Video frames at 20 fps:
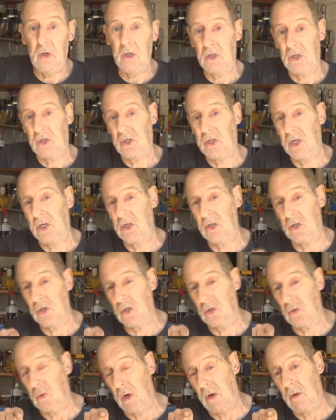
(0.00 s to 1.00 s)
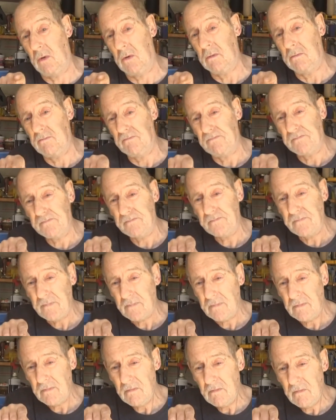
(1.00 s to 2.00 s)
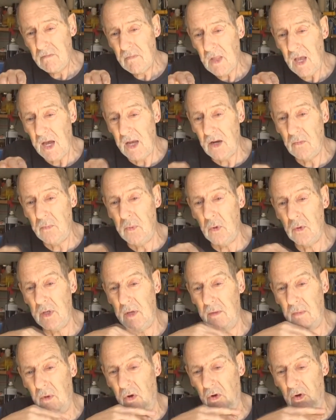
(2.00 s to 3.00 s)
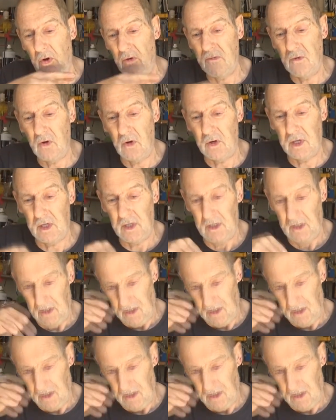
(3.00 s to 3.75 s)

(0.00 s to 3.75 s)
get the stickers as well, and I put them on. I've got